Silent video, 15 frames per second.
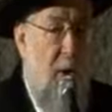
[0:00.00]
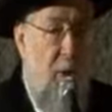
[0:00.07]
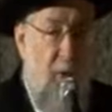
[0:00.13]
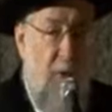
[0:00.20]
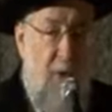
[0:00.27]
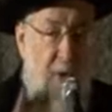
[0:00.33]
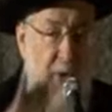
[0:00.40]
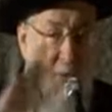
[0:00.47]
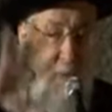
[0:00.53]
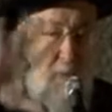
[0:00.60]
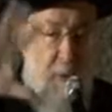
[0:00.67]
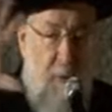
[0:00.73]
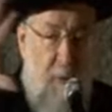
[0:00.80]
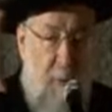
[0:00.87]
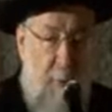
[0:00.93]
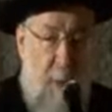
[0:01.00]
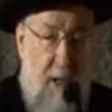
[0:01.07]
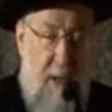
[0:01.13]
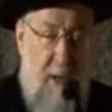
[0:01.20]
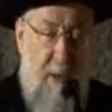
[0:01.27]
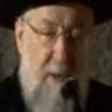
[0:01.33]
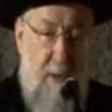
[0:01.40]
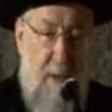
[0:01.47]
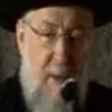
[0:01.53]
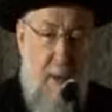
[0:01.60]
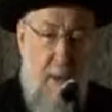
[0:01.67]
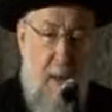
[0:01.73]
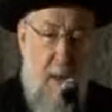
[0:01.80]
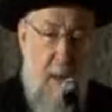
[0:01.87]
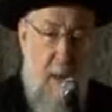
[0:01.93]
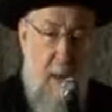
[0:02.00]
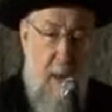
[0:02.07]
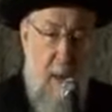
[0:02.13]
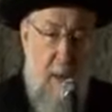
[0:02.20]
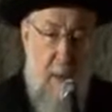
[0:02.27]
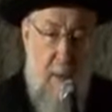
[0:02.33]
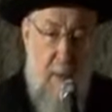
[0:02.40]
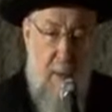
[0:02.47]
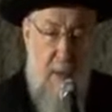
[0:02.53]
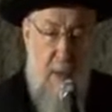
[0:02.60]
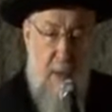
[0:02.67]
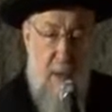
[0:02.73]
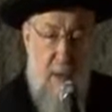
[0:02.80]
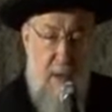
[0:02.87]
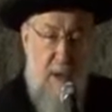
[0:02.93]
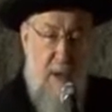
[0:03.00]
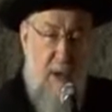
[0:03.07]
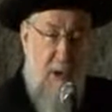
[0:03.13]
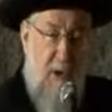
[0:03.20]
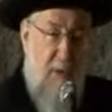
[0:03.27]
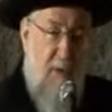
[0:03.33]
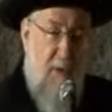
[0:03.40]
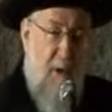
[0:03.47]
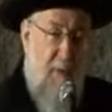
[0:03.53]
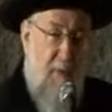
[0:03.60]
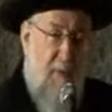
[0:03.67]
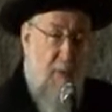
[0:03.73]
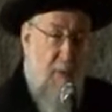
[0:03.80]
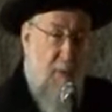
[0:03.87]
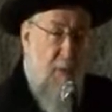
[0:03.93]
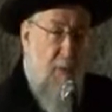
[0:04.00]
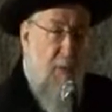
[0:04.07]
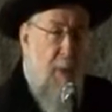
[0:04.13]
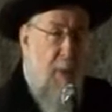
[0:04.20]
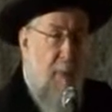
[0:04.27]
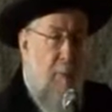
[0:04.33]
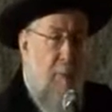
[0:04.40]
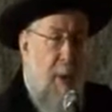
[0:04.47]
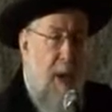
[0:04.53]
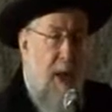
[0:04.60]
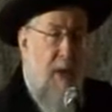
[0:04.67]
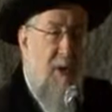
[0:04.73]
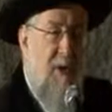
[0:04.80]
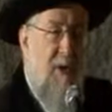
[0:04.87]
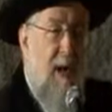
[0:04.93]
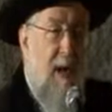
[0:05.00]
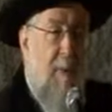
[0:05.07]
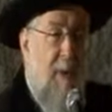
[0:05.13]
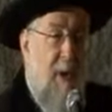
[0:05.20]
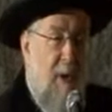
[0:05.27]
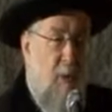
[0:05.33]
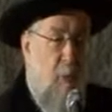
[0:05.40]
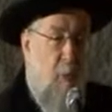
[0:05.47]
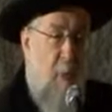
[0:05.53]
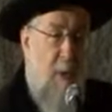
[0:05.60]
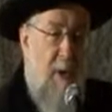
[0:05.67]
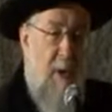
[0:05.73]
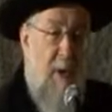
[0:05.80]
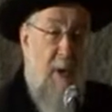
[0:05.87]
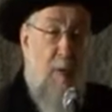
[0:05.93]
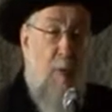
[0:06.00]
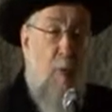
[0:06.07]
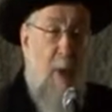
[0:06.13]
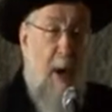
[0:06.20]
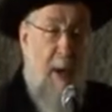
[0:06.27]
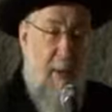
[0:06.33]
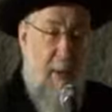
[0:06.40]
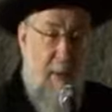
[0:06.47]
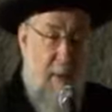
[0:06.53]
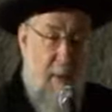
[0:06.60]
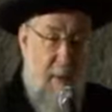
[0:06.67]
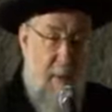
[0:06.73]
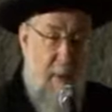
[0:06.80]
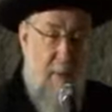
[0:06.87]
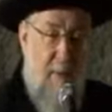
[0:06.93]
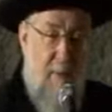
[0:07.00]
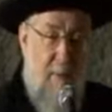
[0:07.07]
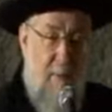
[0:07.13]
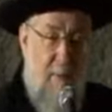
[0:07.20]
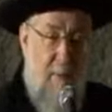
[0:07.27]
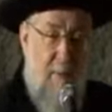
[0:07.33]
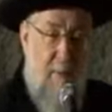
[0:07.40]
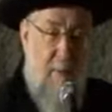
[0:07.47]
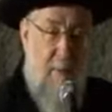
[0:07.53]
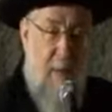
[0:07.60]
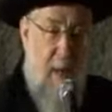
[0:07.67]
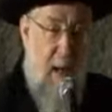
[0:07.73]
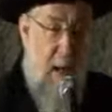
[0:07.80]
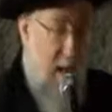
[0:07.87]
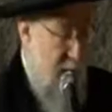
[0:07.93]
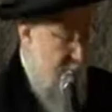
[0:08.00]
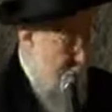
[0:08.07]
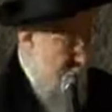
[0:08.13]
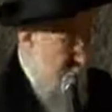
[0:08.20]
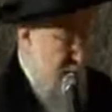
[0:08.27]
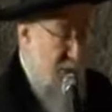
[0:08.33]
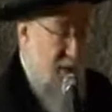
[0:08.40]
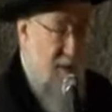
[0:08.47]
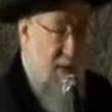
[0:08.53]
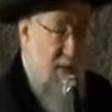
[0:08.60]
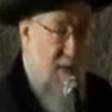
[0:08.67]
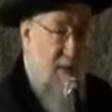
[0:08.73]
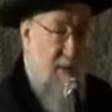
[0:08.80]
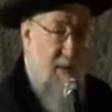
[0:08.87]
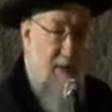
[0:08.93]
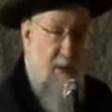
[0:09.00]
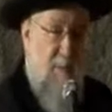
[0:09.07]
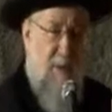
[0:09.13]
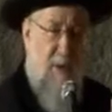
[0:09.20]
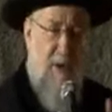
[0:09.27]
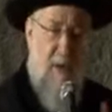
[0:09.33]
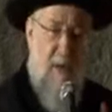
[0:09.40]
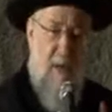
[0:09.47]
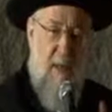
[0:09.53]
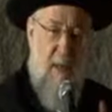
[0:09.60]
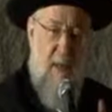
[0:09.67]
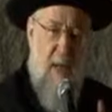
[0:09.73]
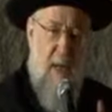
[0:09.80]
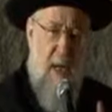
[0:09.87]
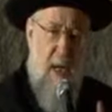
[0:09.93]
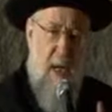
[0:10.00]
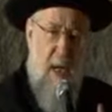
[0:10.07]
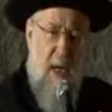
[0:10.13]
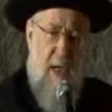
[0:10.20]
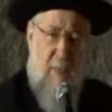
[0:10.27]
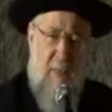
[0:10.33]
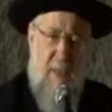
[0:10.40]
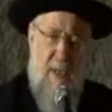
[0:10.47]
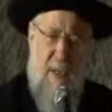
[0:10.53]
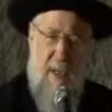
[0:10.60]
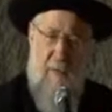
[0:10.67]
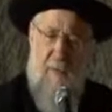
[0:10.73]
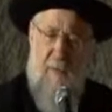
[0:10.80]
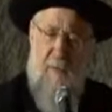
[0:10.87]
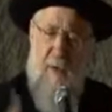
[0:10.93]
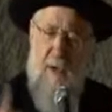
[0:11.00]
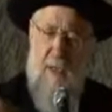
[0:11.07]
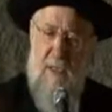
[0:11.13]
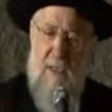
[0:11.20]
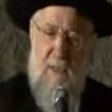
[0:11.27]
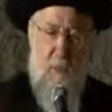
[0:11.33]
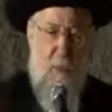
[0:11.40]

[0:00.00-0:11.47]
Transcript: not in the front page. This is a story for page number 21. I mentioned it especially. It means that first